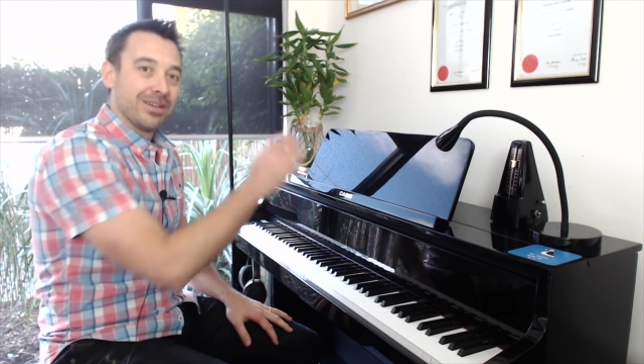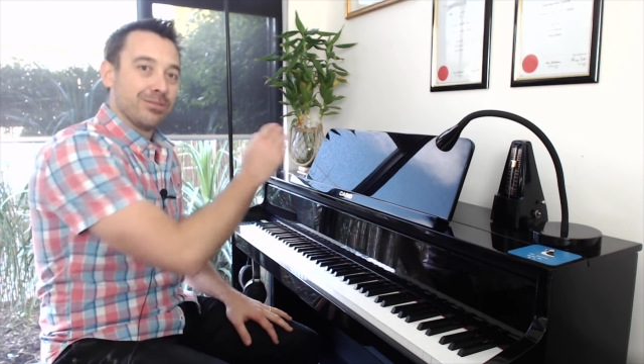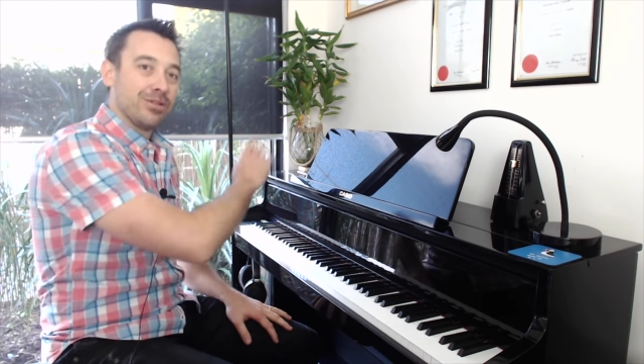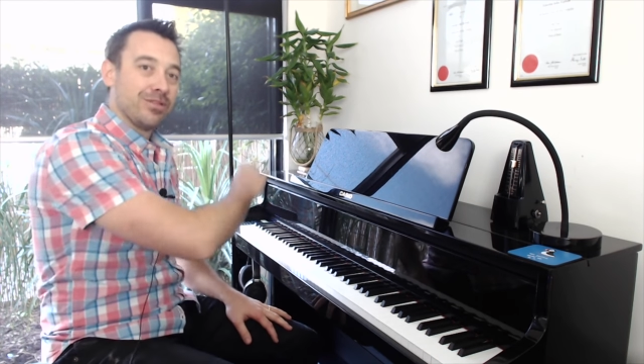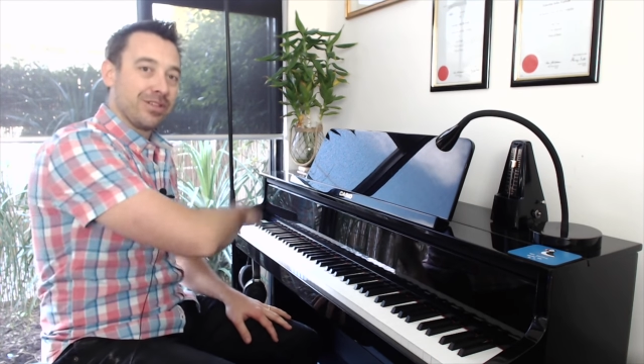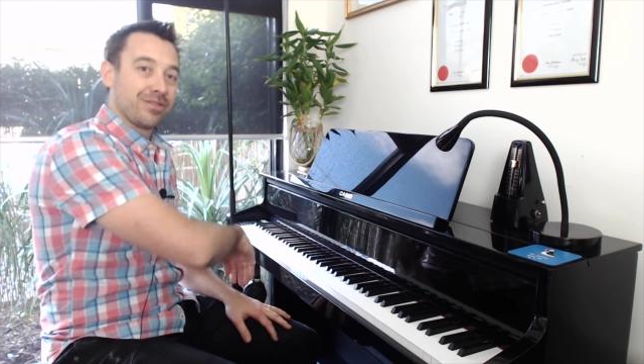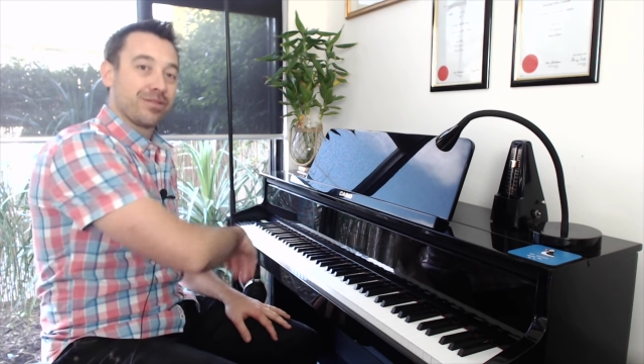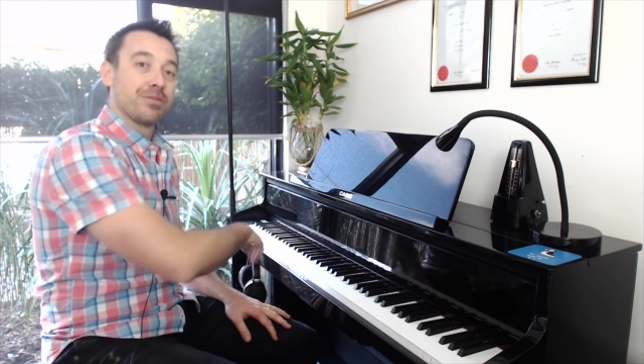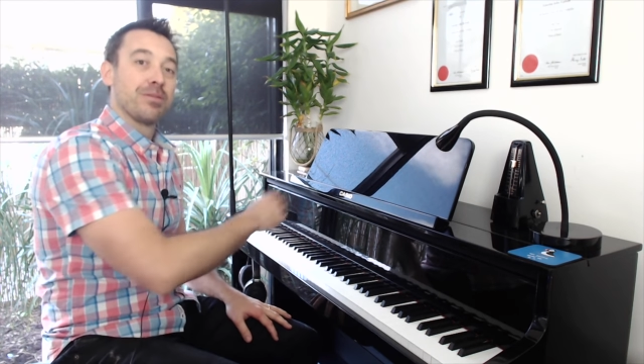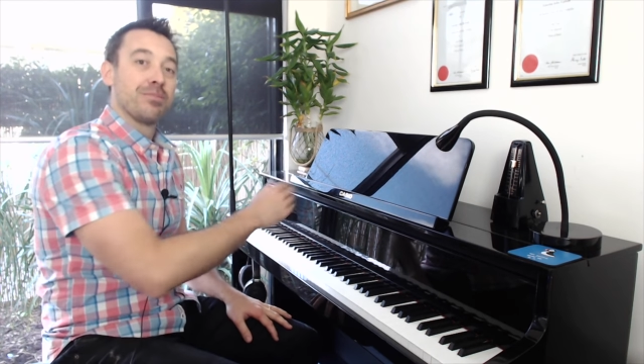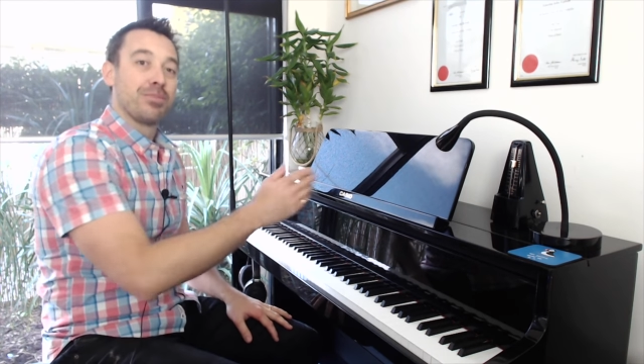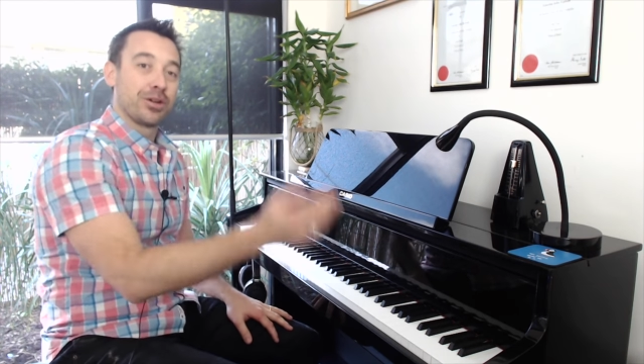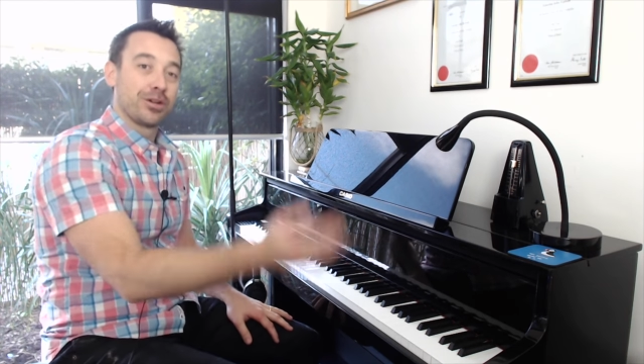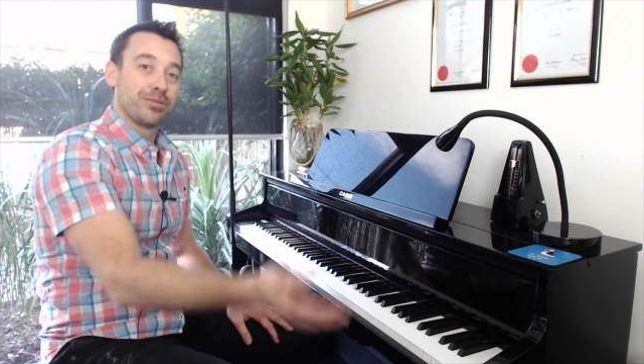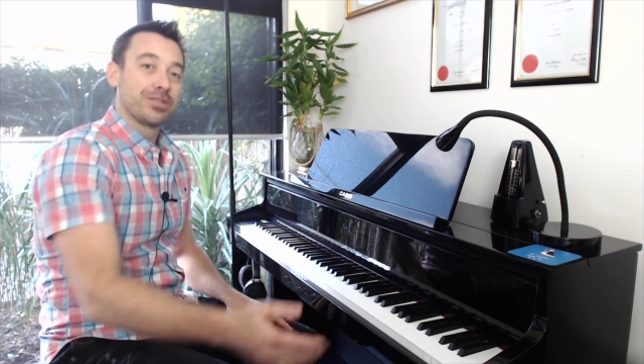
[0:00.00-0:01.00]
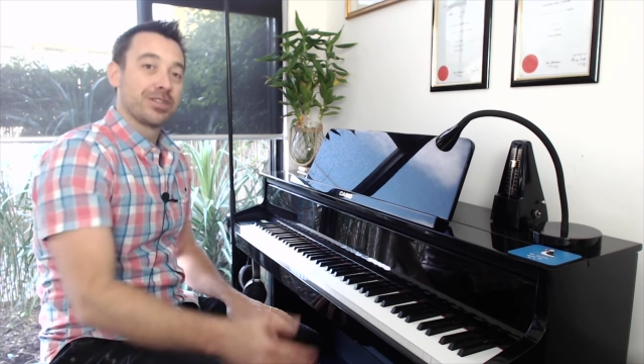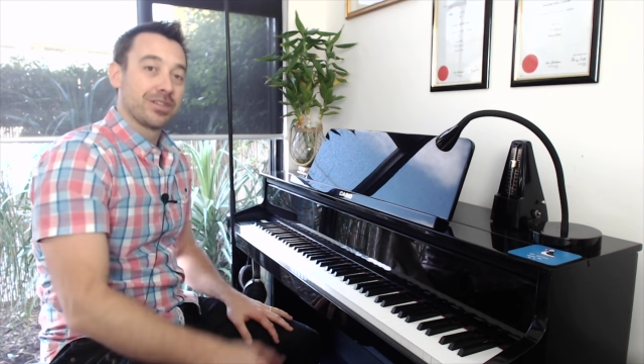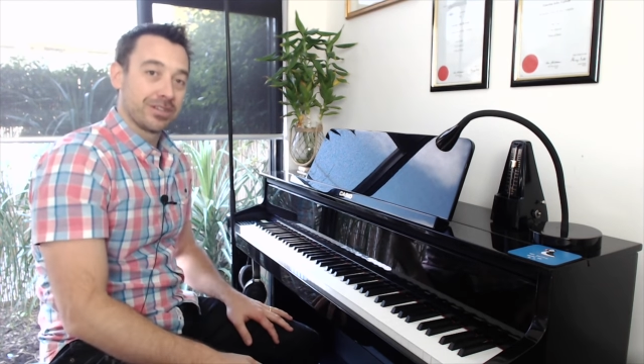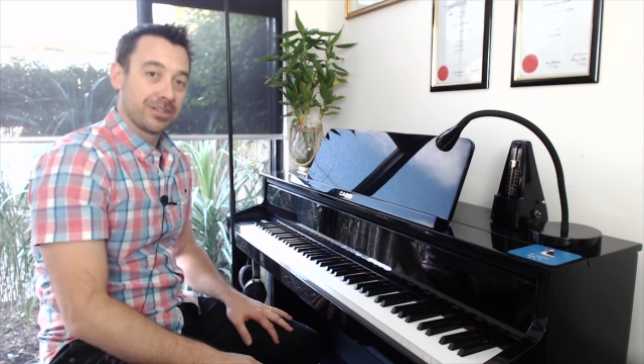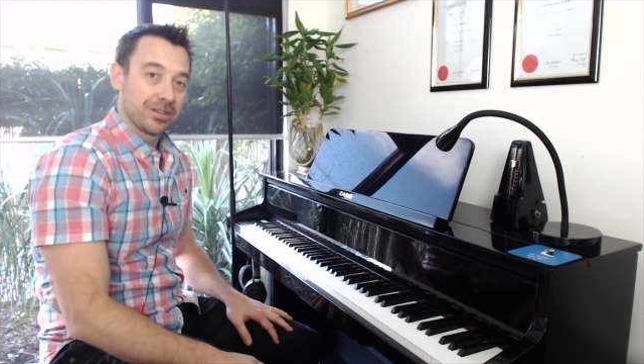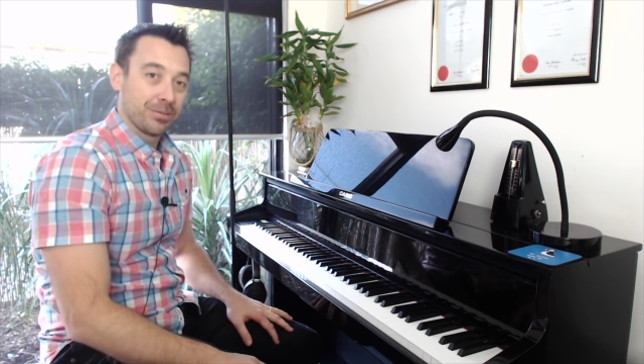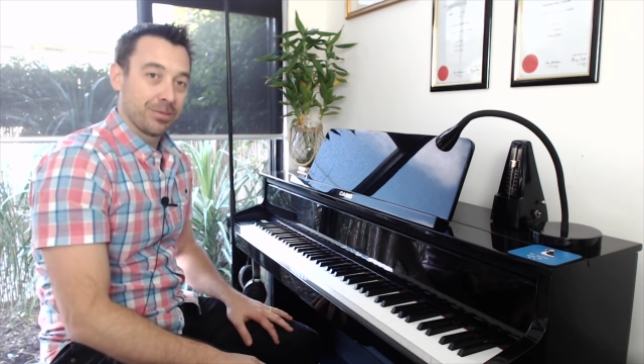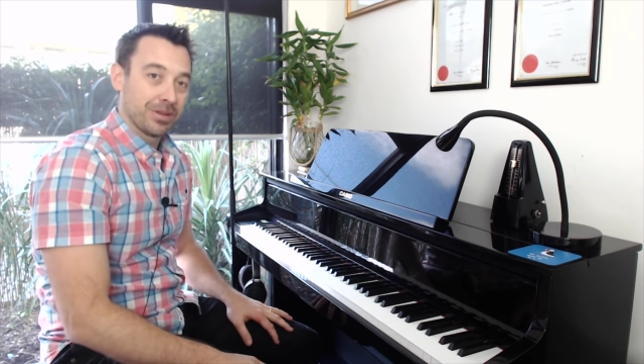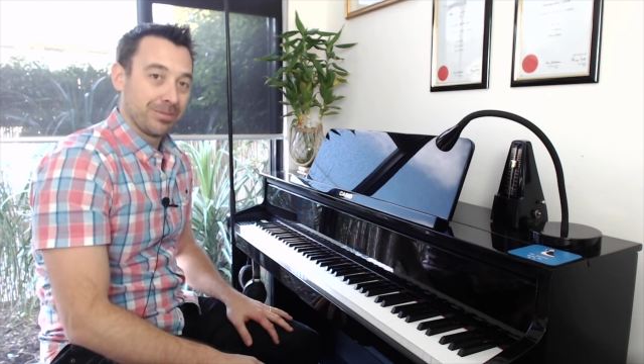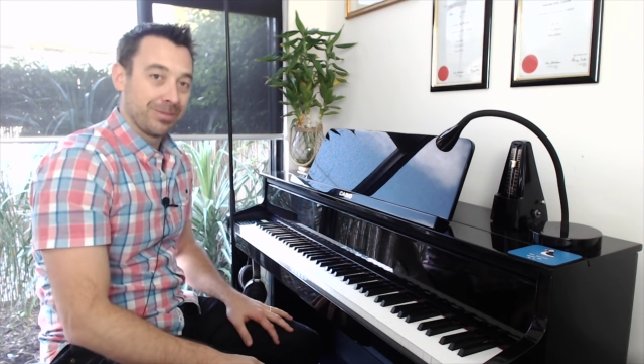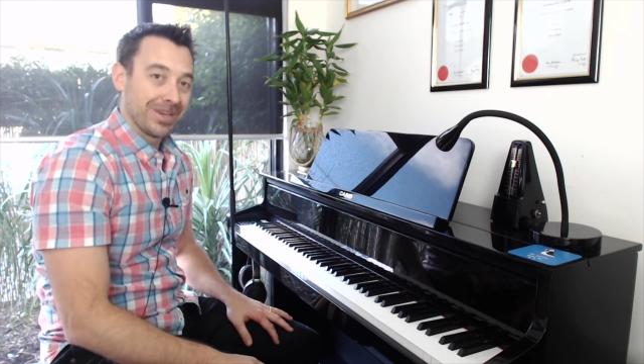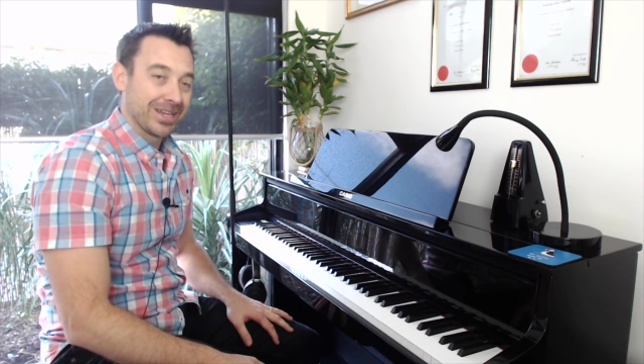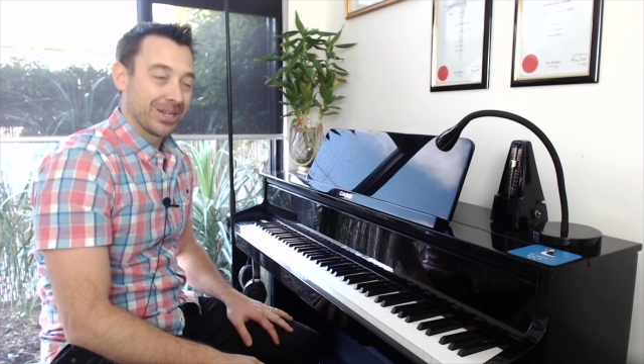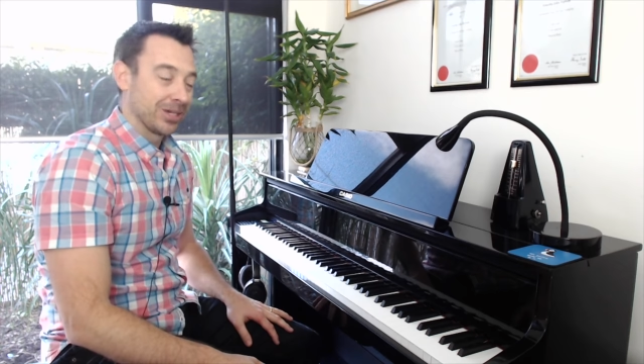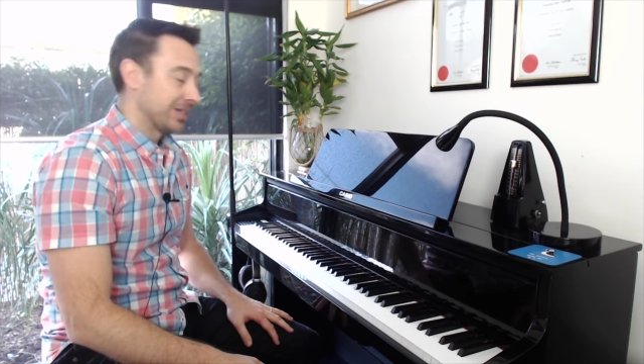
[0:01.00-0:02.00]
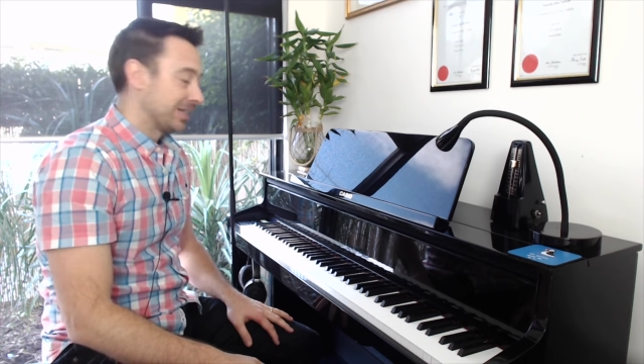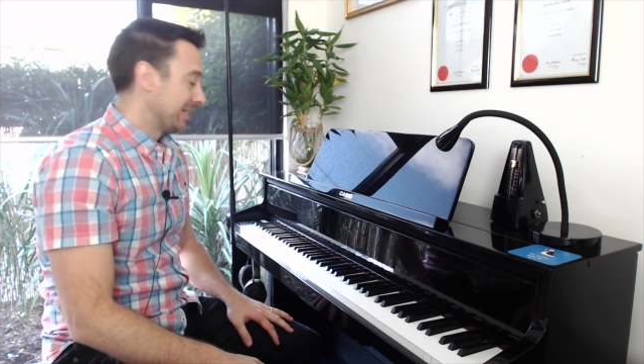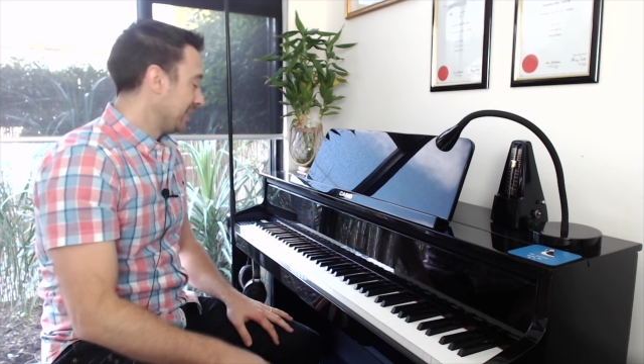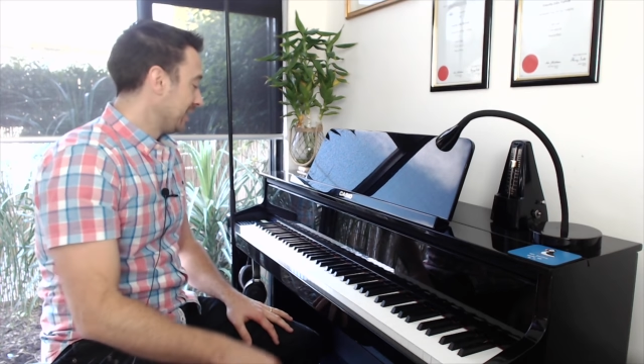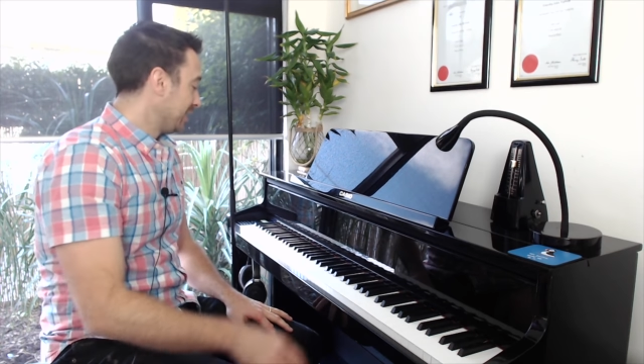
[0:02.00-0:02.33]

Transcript: moving from the bottom to the top of the piano.